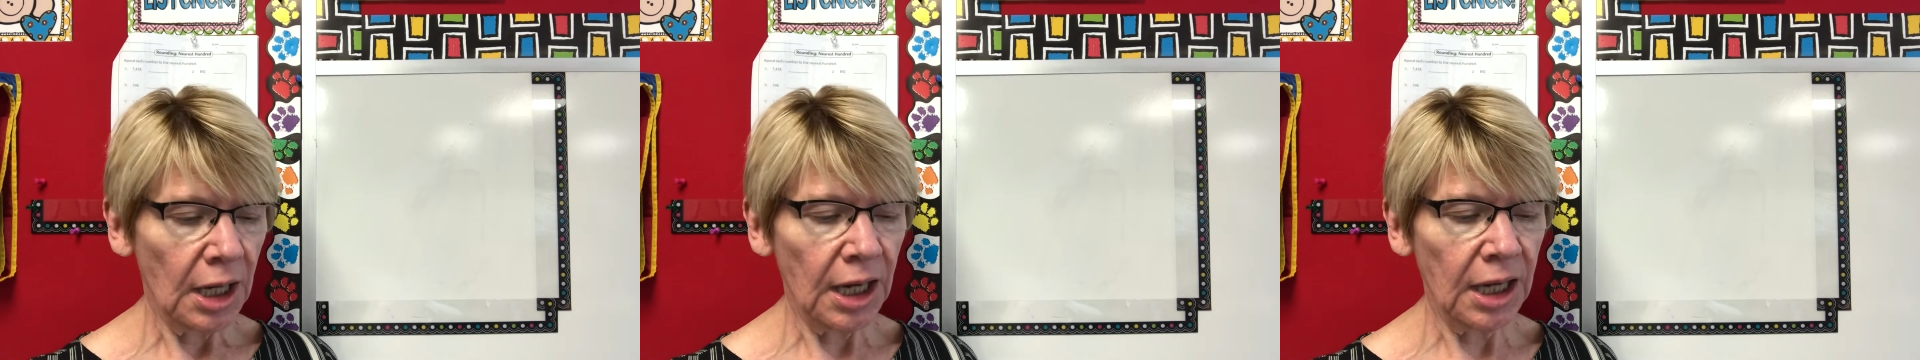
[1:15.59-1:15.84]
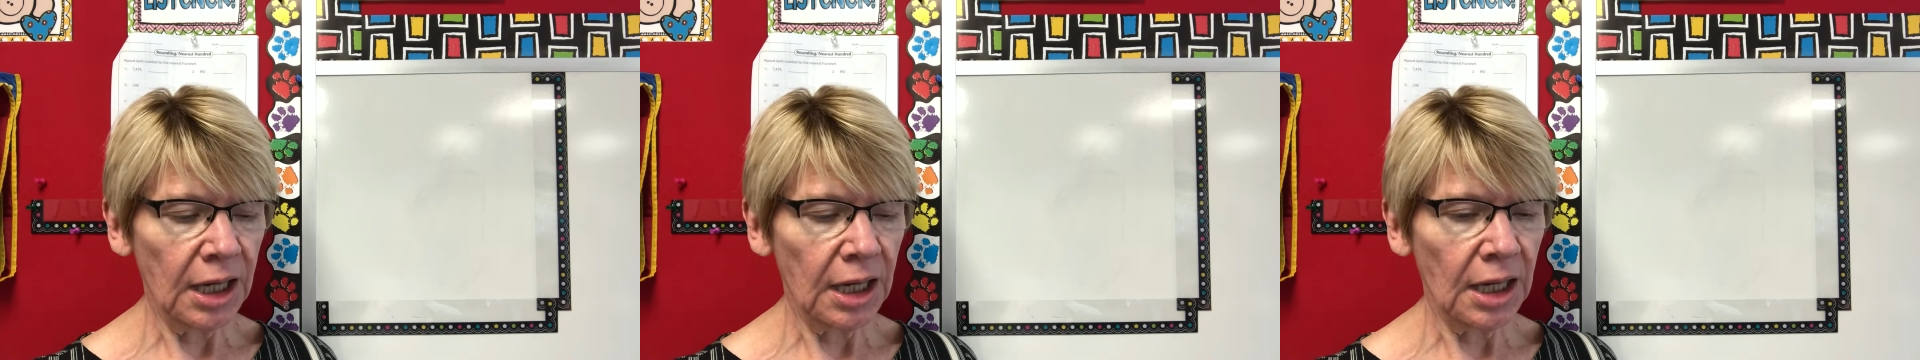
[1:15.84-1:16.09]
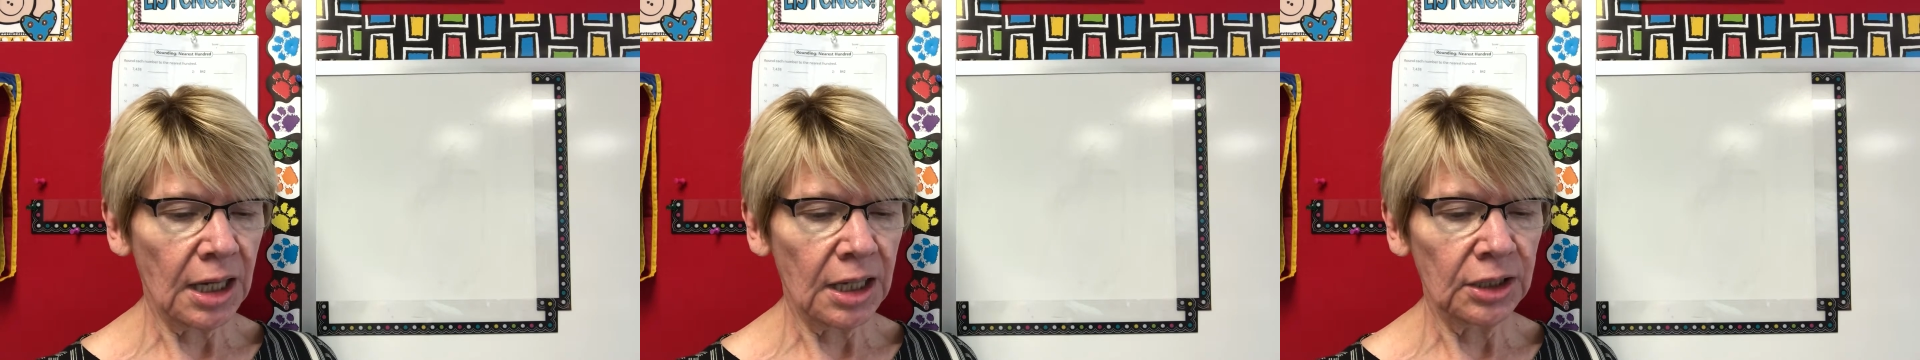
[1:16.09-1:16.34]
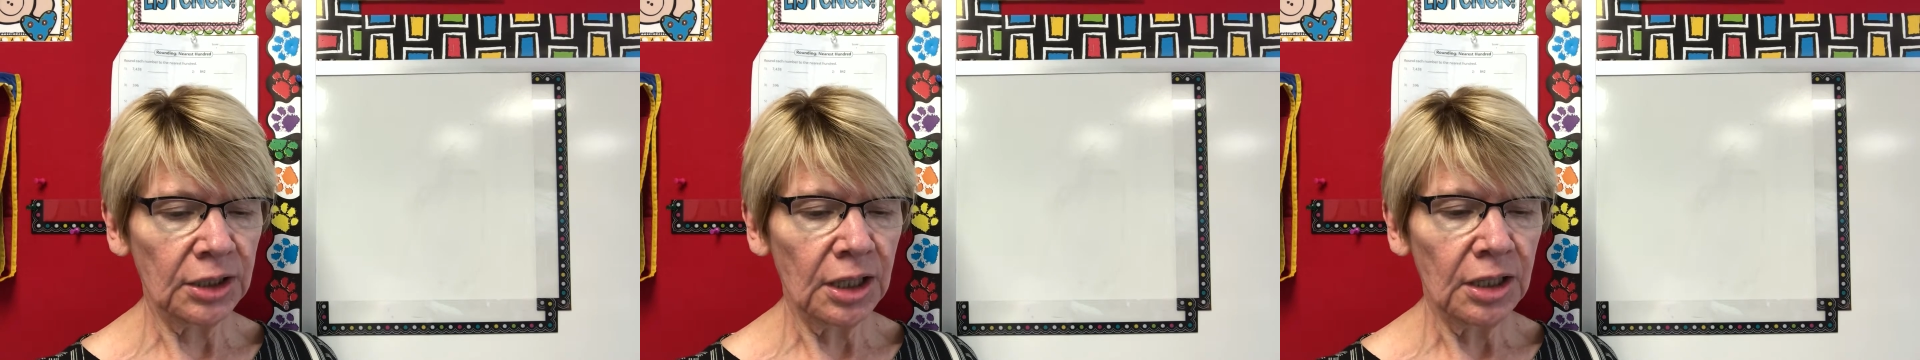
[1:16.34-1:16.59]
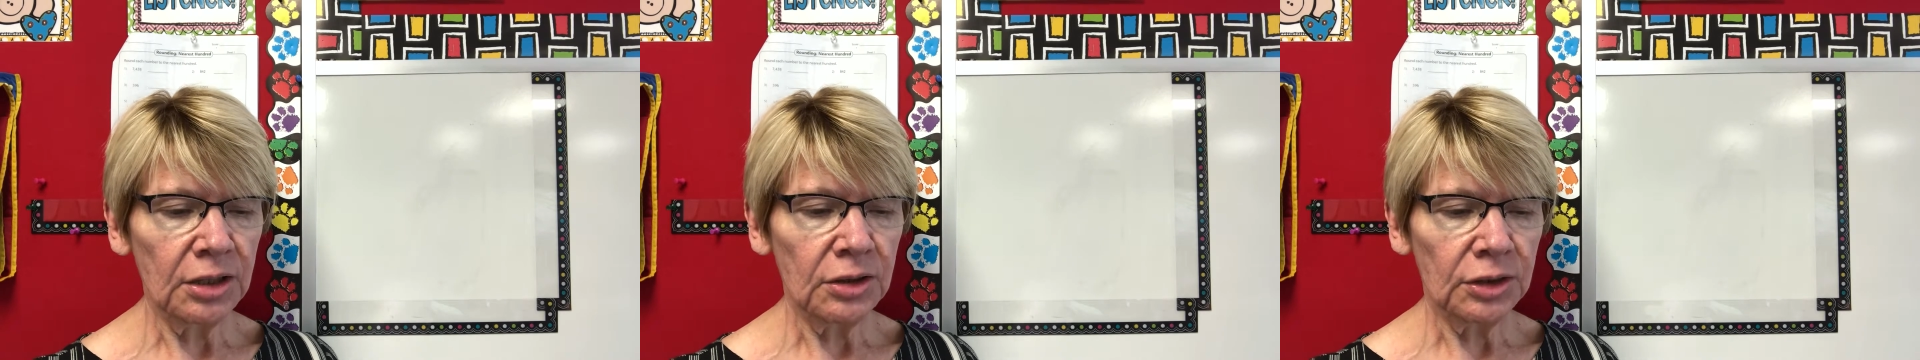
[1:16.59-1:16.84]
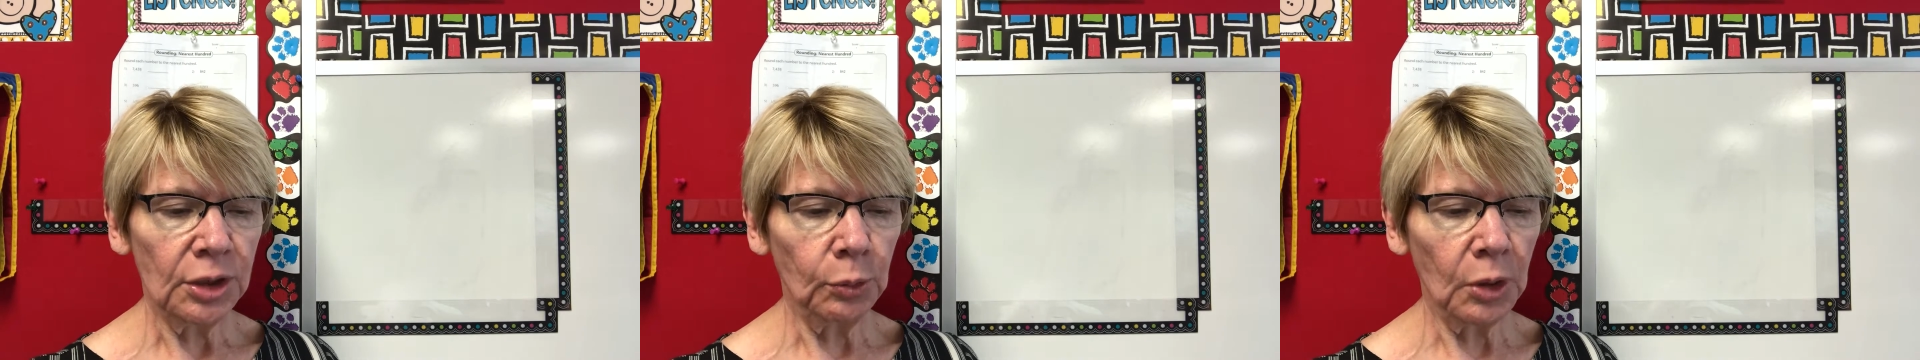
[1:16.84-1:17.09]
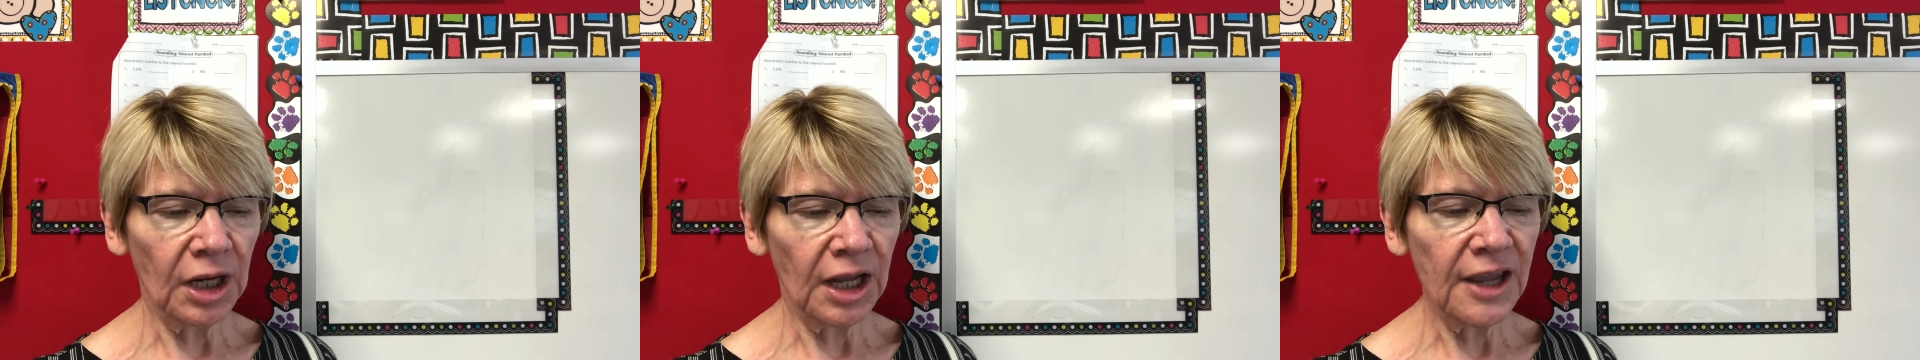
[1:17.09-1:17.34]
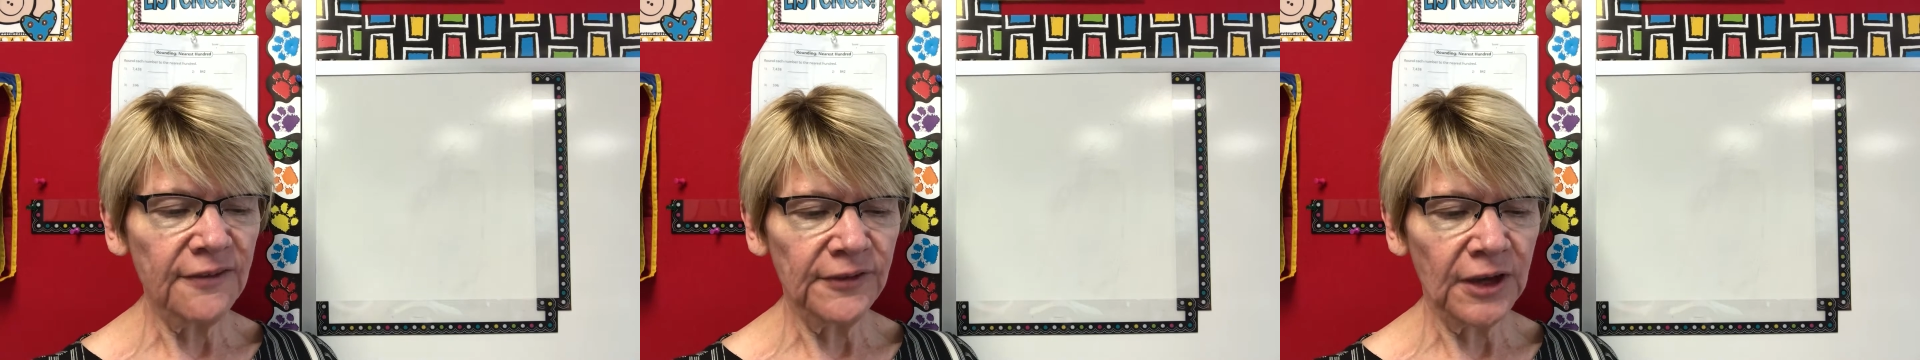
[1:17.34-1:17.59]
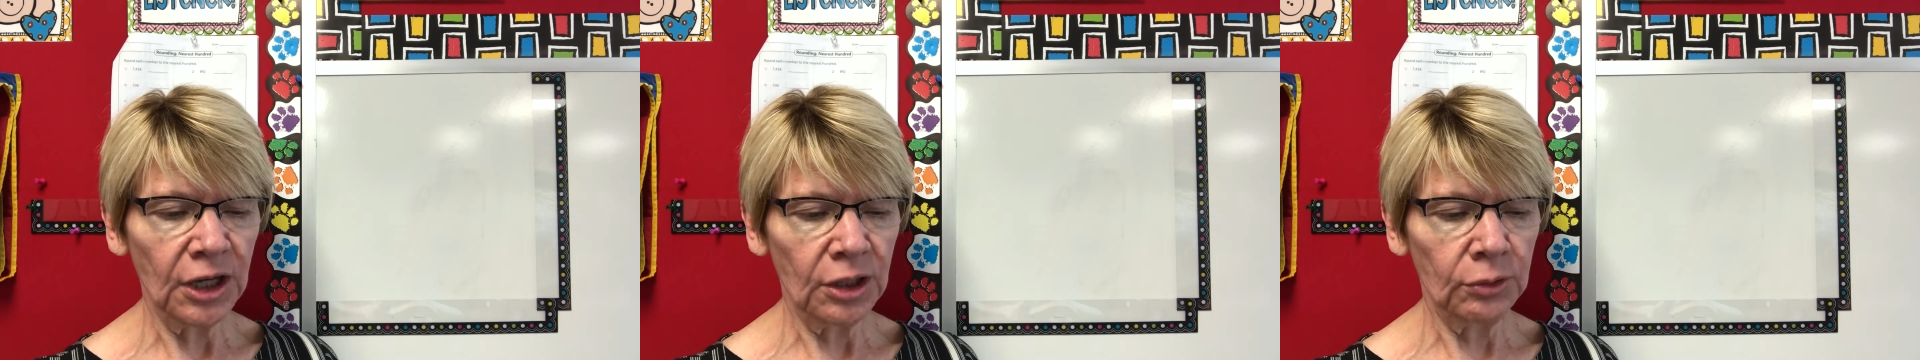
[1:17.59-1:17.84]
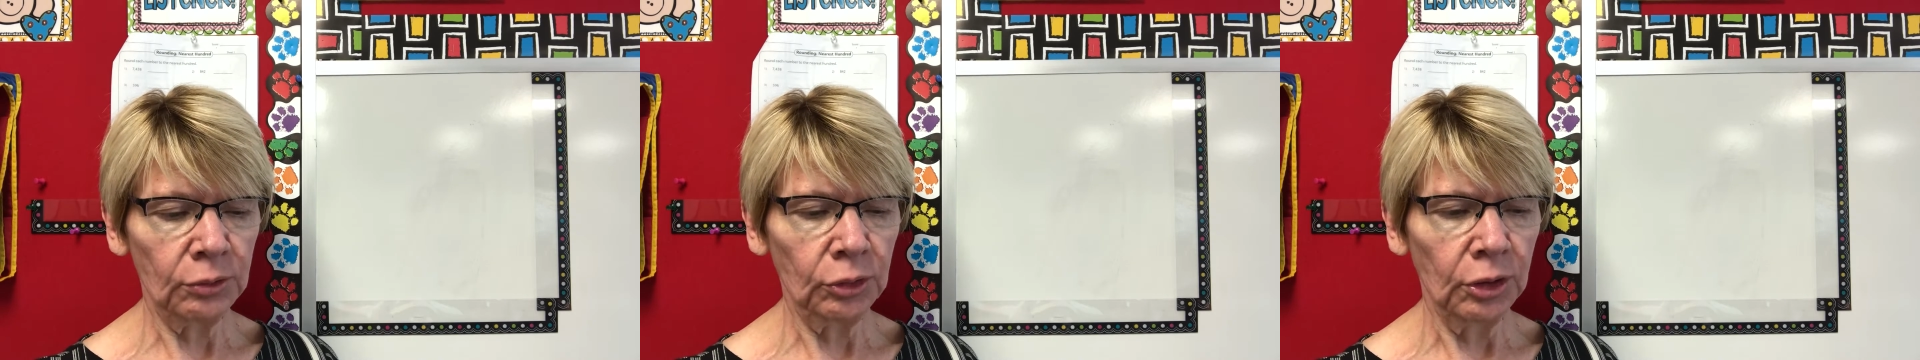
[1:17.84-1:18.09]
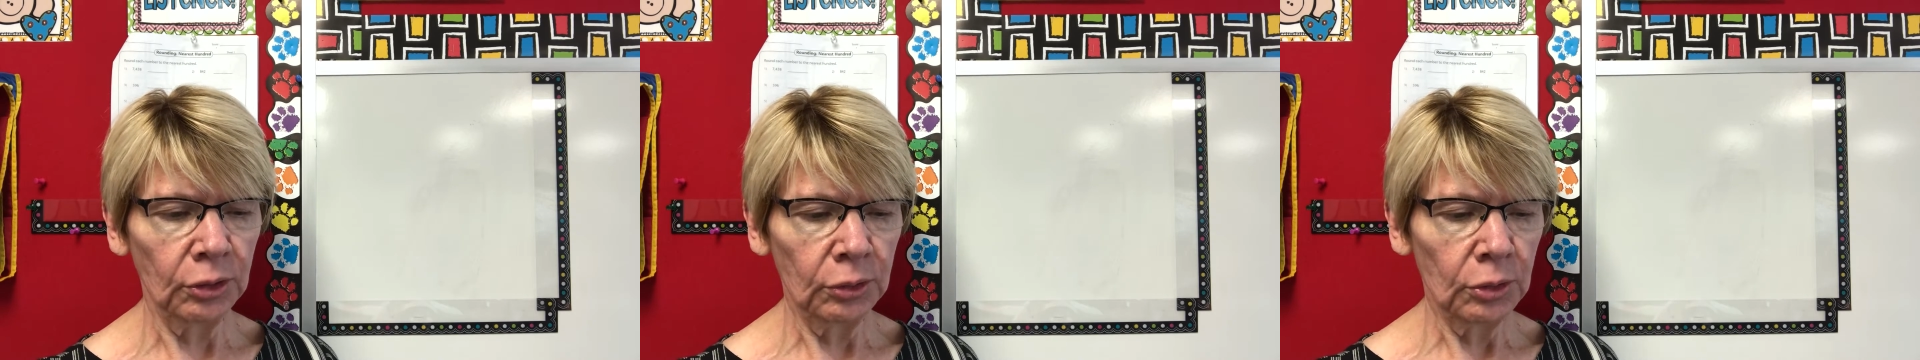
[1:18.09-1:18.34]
And the one I found,